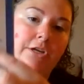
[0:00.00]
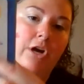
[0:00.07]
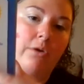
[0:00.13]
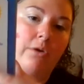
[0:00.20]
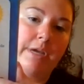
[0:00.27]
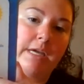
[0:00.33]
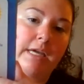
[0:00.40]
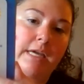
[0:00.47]

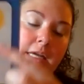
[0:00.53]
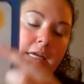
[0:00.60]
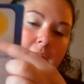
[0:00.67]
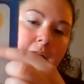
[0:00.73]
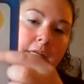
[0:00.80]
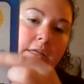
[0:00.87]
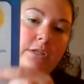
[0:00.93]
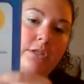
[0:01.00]
going
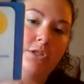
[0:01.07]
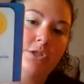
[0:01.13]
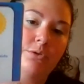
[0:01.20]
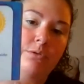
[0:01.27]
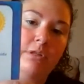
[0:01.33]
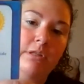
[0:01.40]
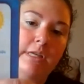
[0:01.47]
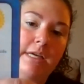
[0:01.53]

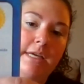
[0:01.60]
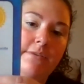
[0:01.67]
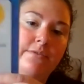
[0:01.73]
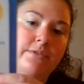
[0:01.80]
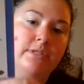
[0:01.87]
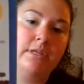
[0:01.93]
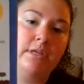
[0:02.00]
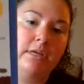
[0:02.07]
into the
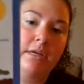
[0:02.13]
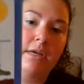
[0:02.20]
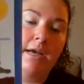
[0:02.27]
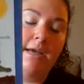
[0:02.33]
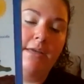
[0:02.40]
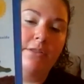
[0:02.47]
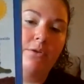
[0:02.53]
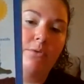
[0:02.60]
leaves,
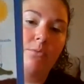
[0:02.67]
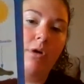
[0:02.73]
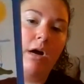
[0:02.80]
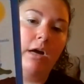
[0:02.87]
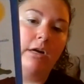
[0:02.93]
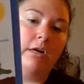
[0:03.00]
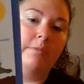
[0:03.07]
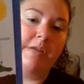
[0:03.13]
and the
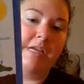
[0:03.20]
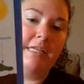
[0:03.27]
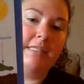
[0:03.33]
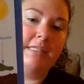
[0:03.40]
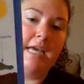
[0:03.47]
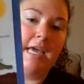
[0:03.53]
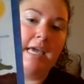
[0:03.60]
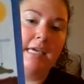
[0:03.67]
water being
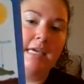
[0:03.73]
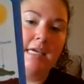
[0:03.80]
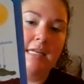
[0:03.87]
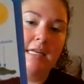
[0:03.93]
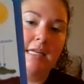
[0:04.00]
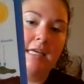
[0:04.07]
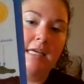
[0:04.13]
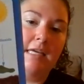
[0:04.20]

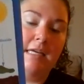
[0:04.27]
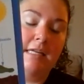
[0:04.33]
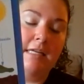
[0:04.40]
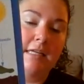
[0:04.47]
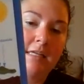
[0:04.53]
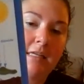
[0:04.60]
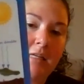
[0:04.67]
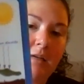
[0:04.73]
taken
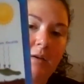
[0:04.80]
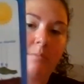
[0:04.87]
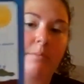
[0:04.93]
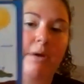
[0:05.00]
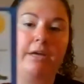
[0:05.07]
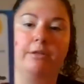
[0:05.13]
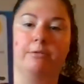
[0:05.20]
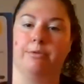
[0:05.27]
in
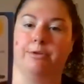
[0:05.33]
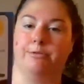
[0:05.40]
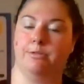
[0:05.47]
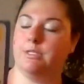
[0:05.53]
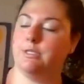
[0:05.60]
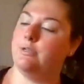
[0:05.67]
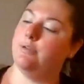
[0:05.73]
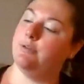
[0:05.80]
by the
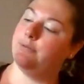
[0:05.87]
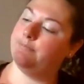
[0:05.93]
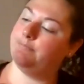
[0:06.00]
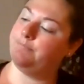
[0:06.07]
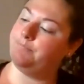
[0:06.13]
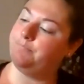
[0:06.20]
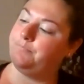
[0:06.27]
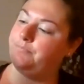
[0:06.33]
roots.
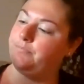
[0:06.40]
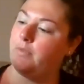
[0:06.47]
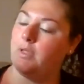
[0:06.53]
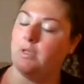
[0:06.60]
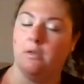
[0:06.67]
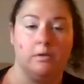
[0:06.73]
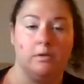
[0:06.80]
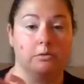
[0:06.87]

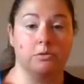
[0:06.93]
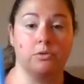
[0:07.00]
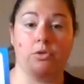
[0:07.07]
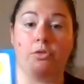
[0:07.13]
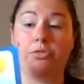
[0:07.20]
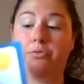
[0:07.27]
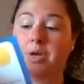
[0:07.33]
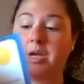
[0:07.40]
Those are
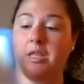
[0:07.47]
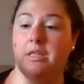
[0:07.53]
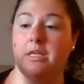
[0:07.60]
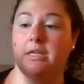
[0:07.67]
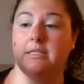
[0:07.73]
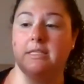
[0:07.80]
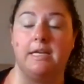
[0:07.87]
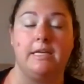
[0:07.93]
the 3
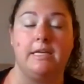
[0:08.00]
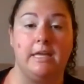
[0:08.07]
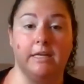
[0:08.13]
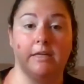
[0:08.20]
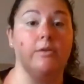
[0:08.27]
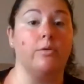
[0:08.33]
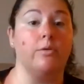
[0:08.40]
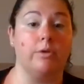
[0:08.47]
things they
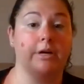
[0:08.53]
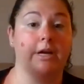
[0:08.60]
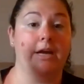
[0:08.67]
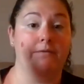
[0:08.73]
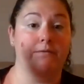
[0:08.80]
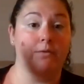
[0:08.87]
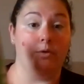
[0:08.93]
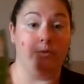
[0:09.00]
need in order to
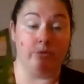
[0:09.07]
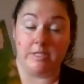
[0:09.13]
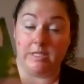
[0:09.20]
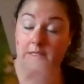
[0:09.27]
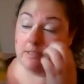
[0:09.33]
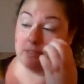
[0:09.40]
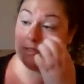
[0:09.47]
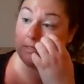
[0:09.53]
have
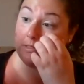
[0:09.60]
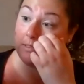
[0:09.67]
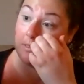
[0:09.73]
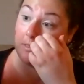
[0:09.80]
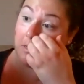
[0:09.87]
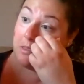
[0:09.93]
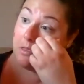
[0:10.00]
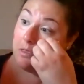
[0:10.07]
photosynthesis.
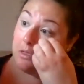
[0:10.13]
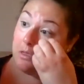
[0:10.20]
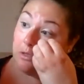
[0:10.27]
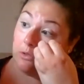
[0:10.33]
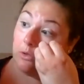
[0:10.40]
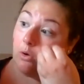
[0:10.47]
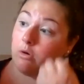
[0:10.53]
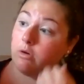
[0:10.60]

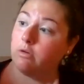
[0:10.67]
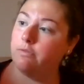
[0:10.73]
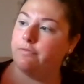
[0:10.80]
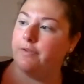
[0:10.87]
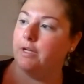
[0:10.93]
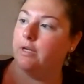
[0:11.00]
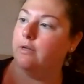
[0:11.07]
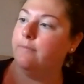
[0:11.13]

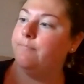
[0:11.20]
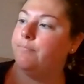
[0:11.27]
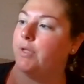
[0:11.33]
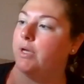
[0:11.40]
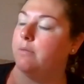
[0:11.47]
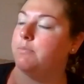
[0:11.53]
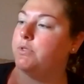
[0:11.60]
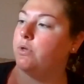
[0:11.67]
Chlorophyll
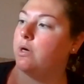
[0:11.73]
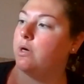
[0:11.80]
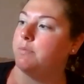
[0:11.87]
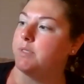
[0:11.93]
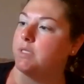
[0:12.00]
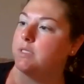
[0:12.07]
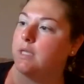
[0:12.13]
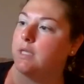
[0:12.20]
absorbs
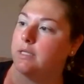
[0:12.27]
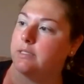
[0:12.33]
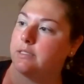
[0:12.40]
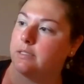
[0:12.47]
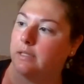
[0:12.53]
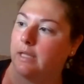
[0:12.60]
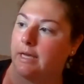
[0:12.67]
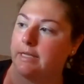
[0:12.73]
the
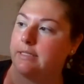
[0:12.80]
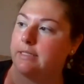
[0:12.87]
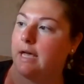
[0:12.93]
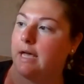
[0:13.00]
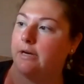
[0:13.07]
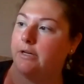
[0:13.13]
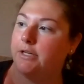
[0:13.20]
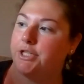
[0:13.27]
sun's light
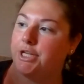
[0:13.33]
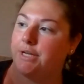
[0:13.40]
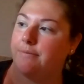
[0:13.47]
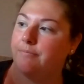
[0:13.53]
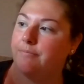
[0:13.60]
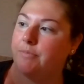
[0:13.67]
energy.